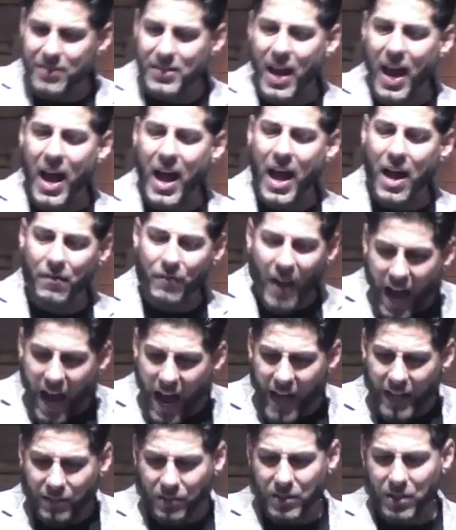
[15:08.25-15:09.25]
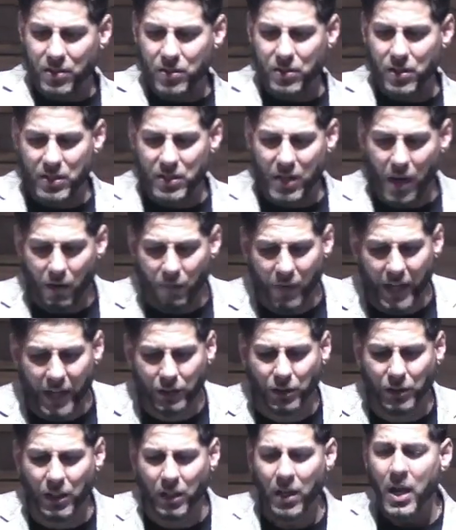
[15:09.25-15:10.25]
I have access to
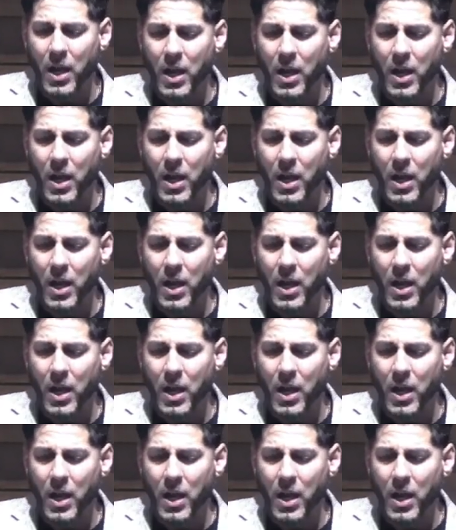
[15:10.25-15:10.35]
salvation.